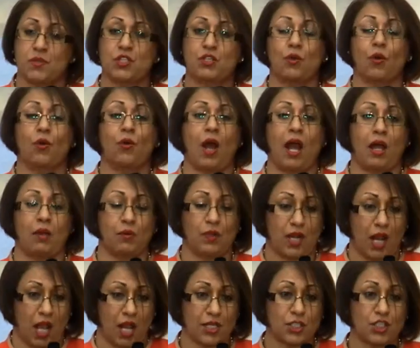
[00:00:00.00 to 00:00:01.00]
So I will
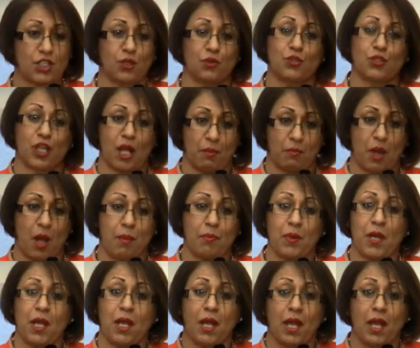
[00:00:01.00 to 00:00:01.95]
ask you to come up,